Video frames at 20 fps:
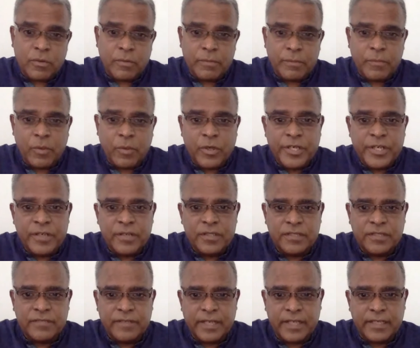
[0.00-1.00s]

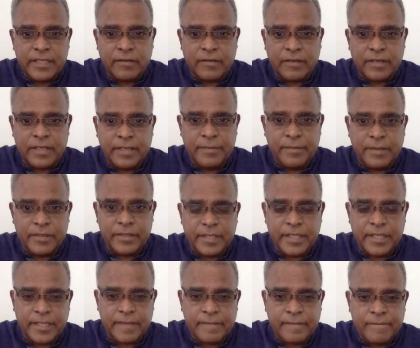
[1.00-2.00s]
modules we are talking about
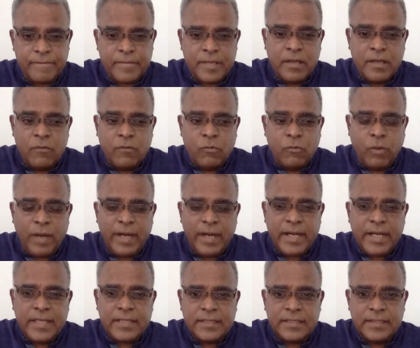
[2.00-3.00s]
here. One
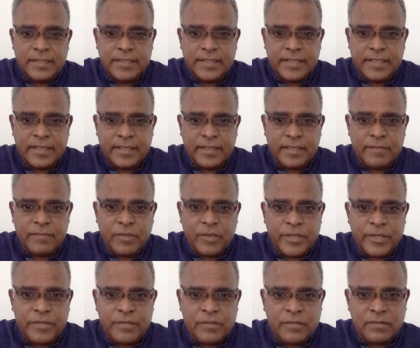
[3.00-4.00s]
is the general
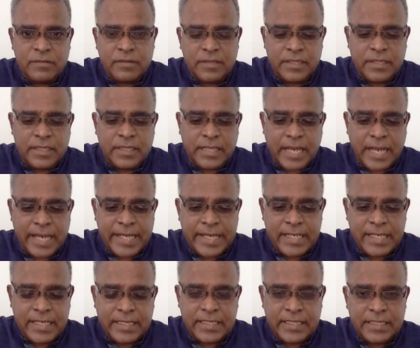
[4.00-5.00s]
module,
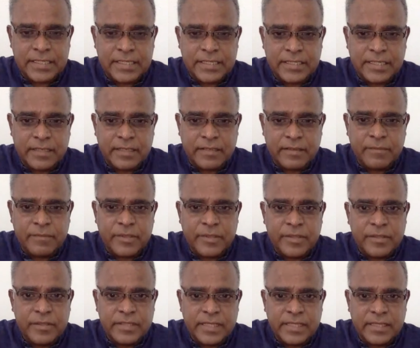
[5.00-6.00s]
IELTS general
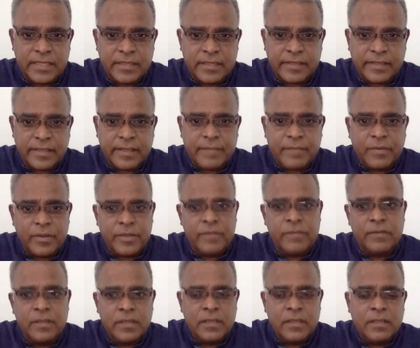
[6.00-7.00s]
module, general training
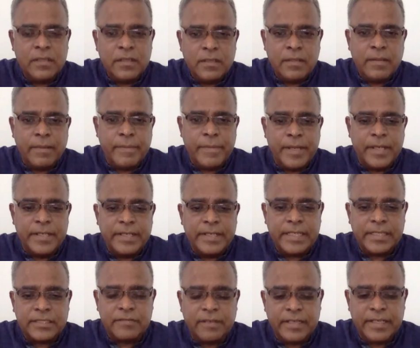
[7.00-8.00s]
module. The
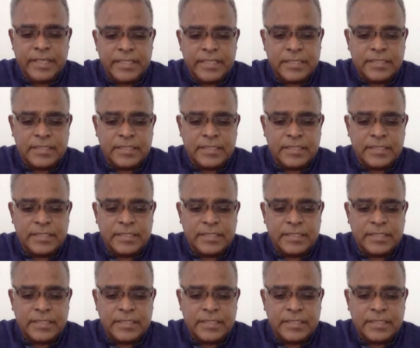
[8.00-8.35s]
next one is